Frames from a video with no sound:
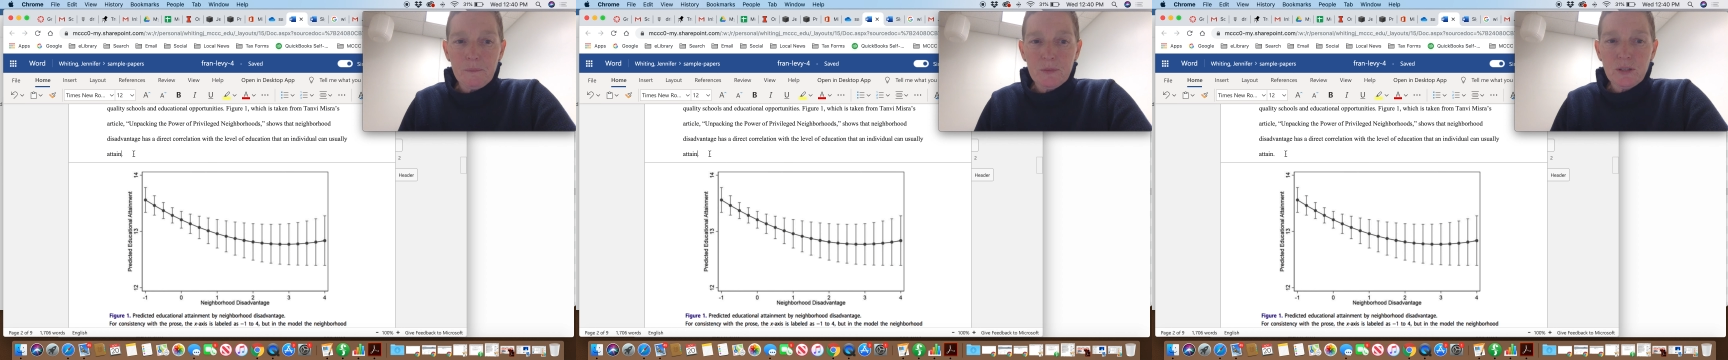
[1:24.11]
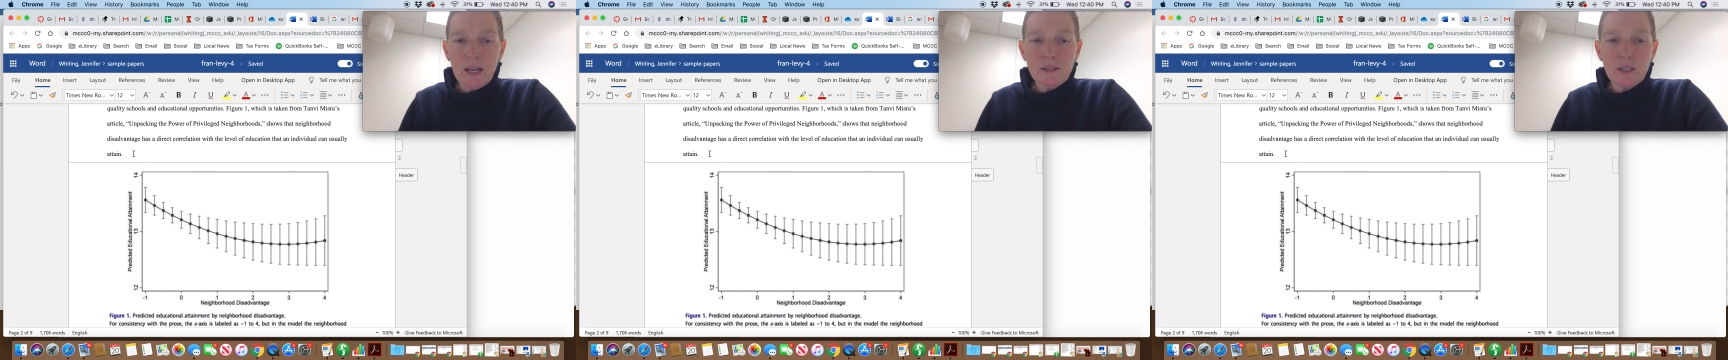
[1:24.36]

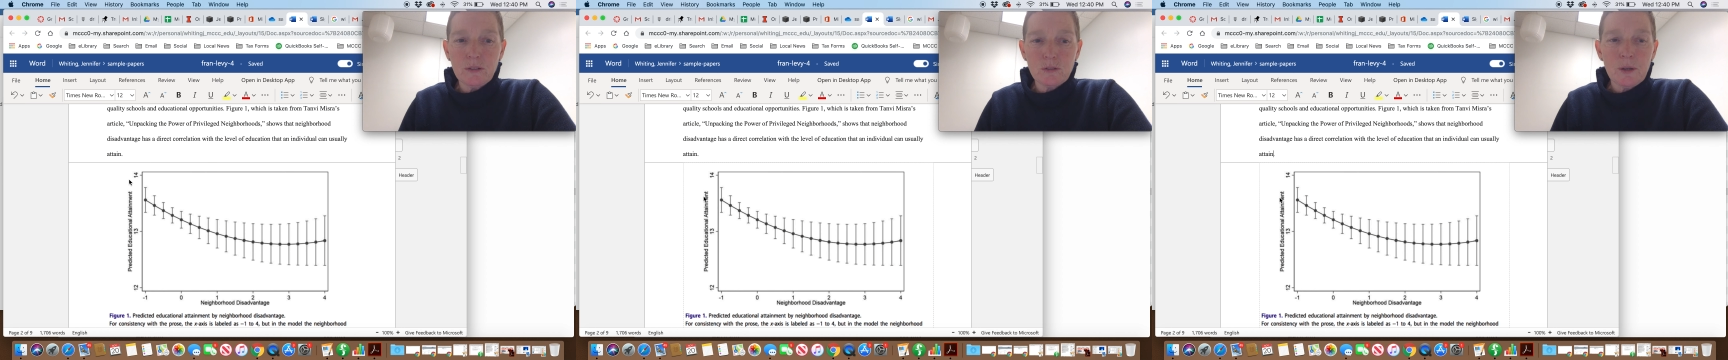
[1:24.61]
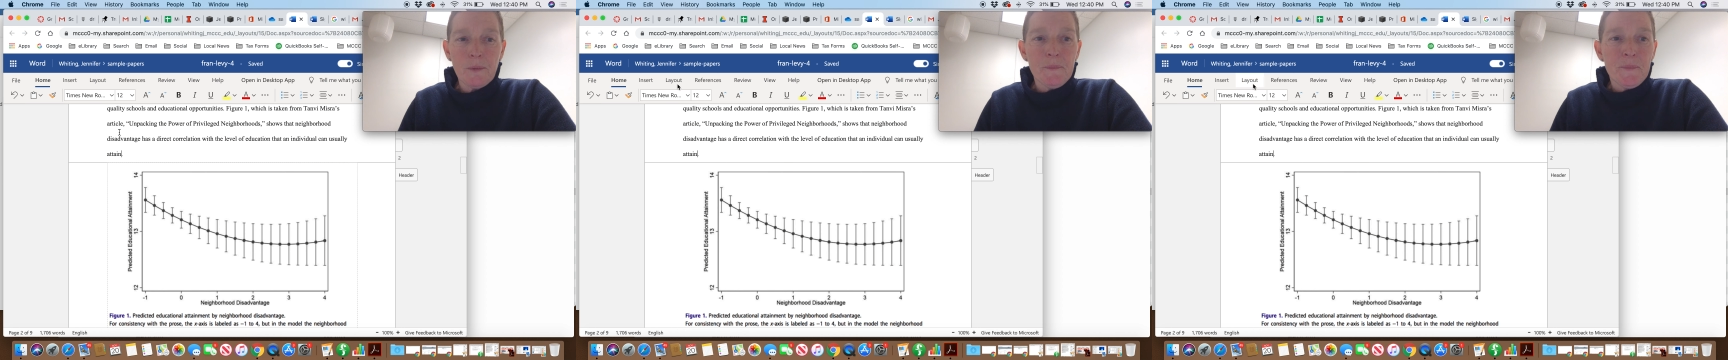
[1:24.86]
sentence,
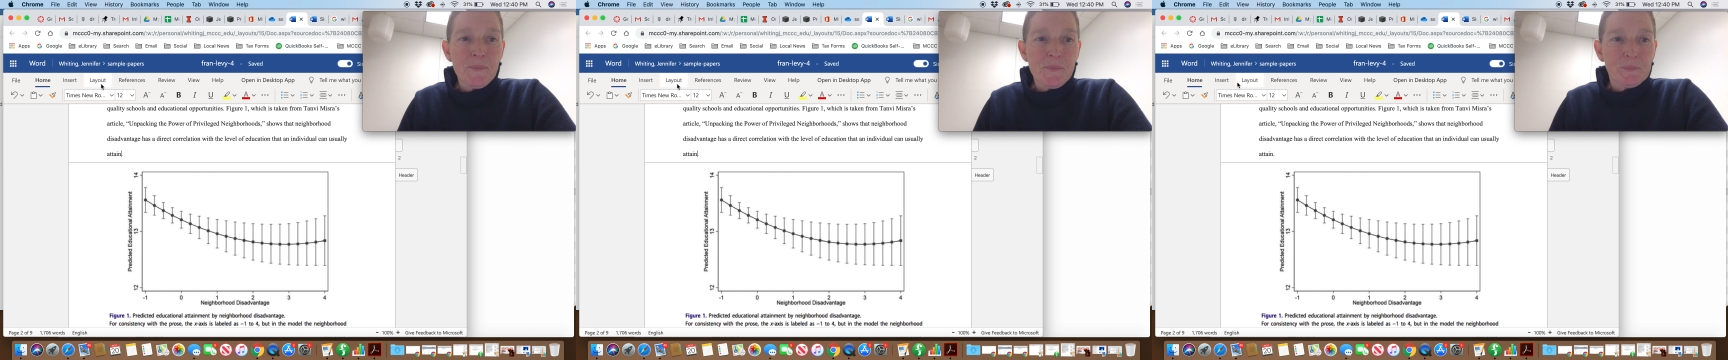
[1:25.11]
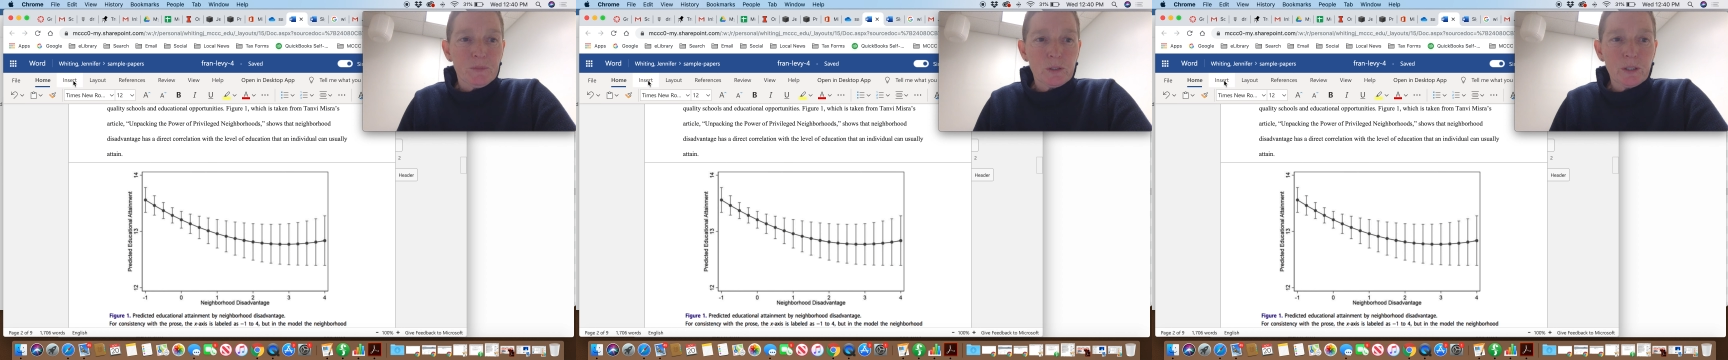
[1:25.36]

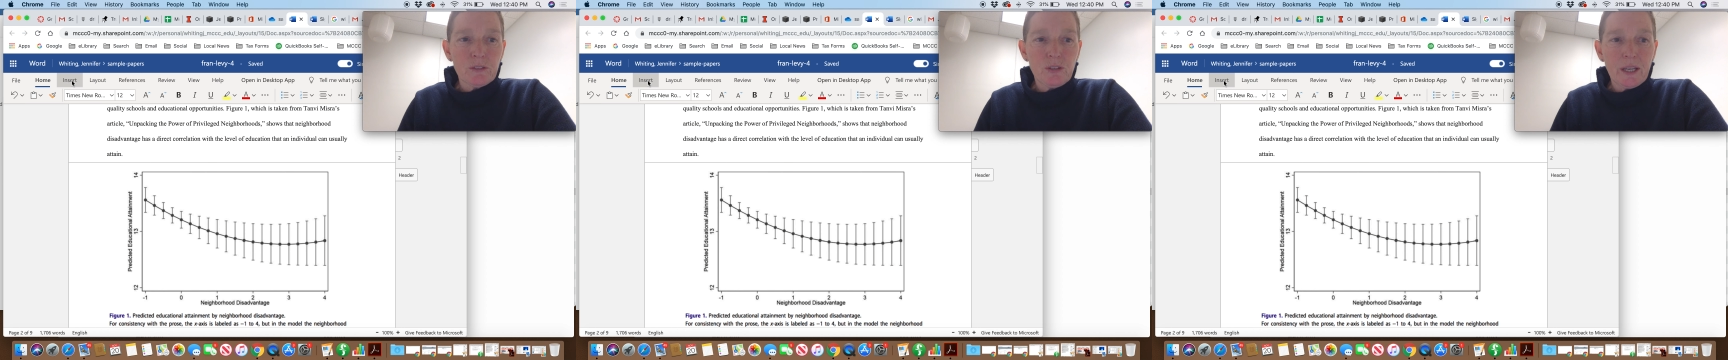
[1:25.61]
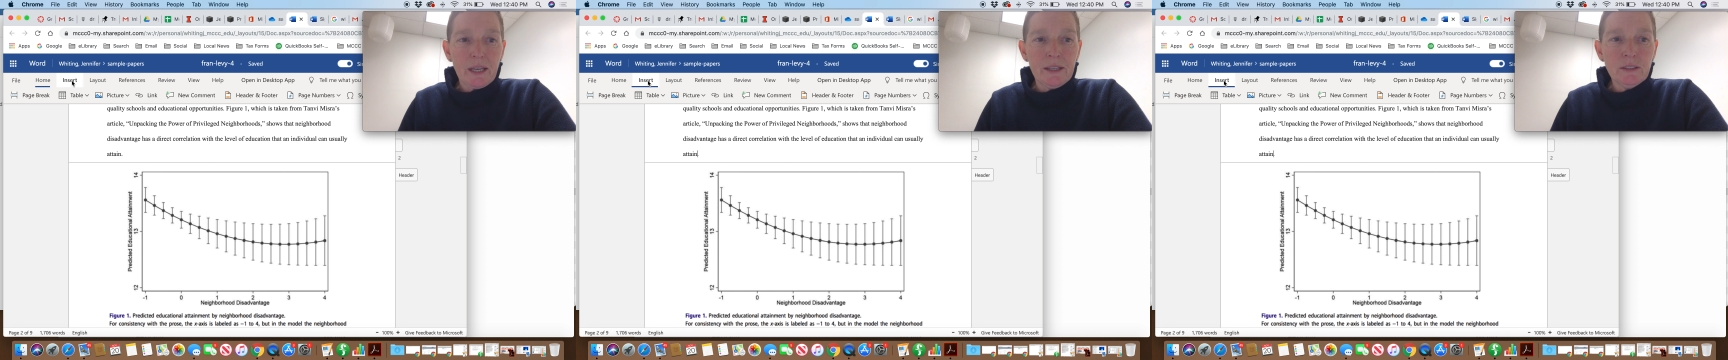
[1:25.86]
you're going to say
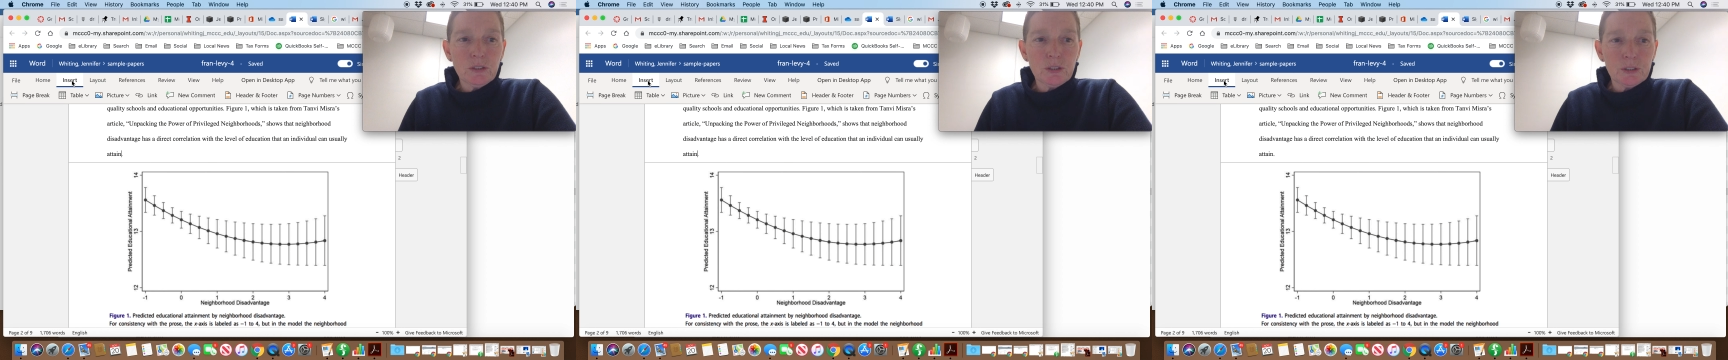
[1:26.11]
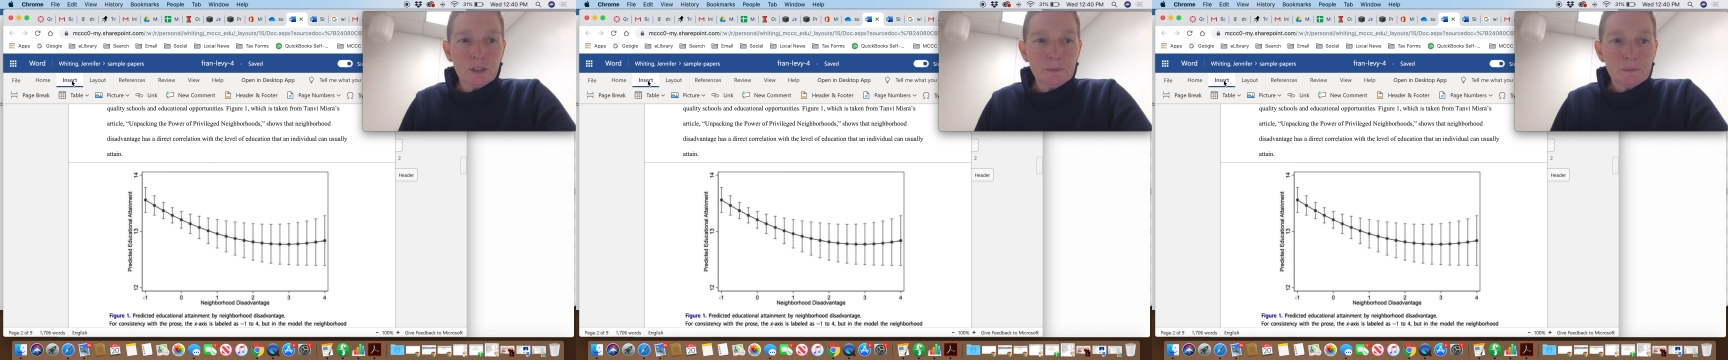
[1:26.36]

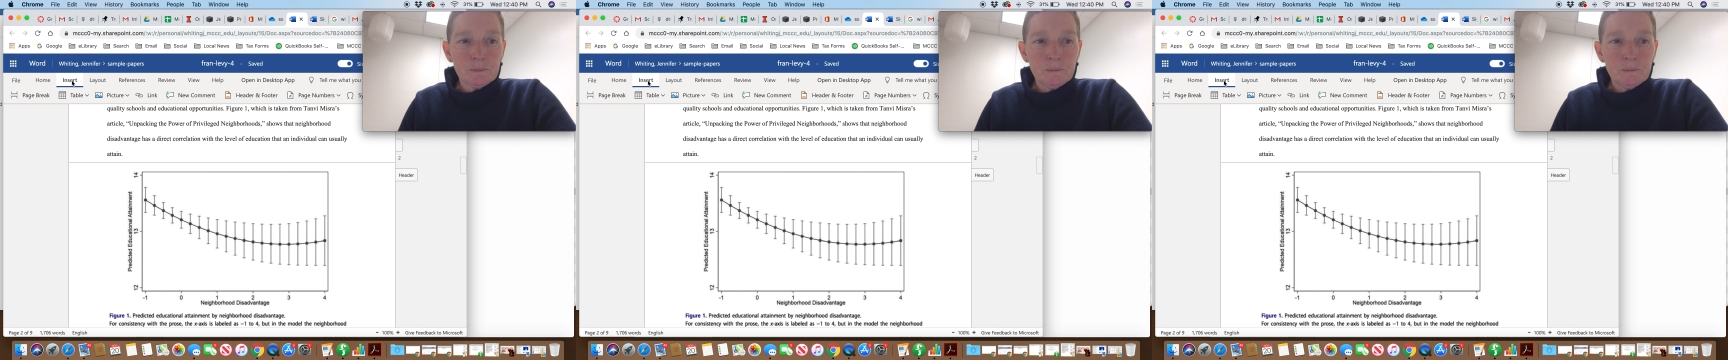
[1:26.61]
insert,